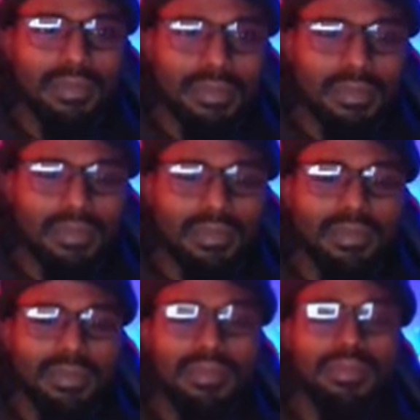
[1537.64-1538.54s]

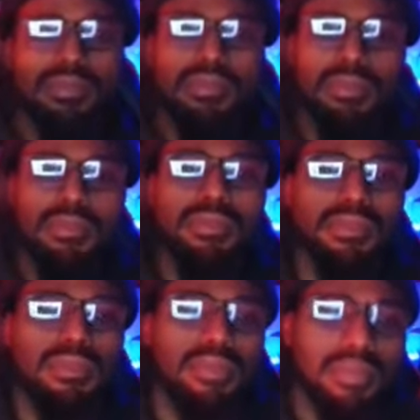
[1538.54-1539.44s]

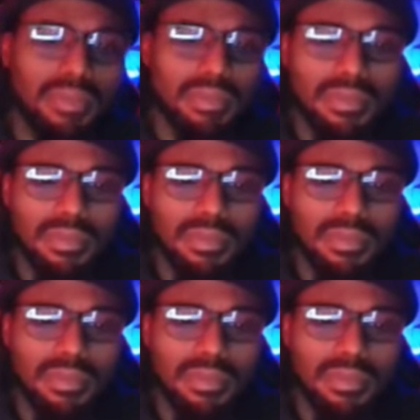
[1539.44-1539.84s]
This person isn't speaking.